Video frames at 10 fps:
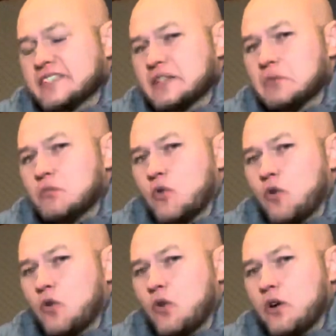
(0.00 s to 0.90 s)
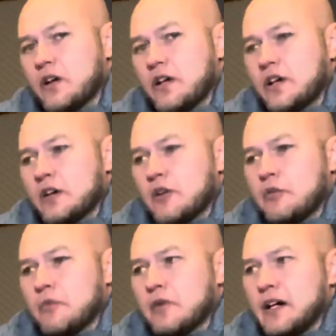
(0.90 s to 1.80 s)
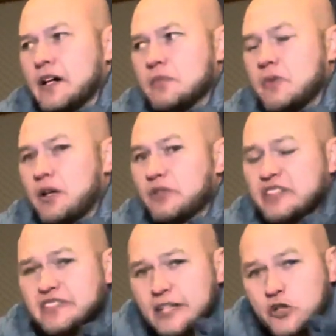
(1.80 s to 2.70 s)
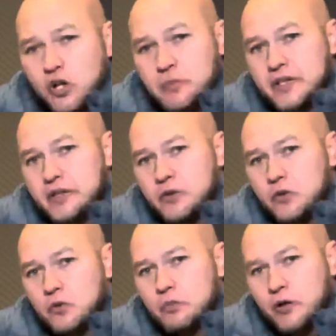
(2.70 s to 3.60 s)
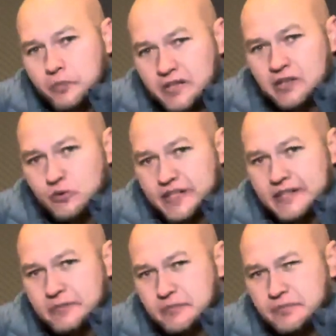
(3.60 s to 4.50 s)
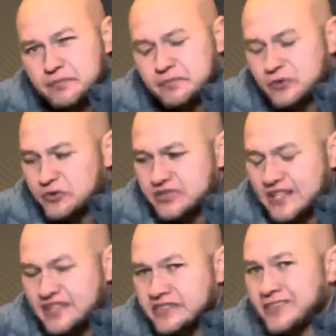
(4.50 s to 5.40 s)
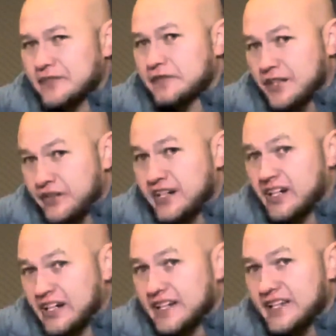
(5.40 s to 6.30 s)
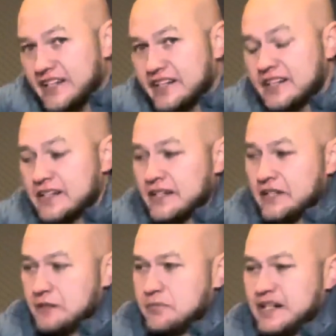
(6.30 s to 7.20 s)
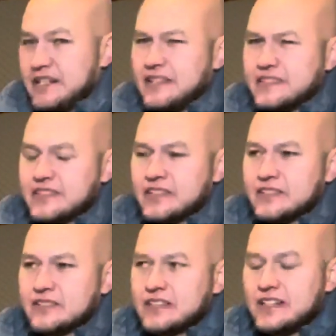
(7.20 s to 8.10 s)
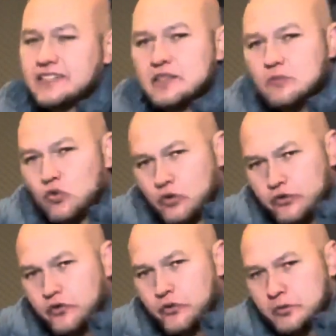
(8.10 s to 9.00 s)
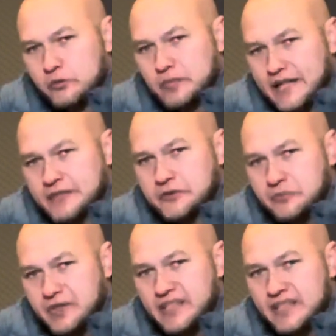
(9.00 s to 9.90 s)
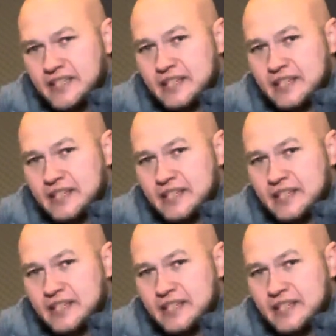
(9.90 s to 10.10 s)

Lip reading: the more I wouldn't say common or popular one, because they're still very high end, but it is the more affordable place to be,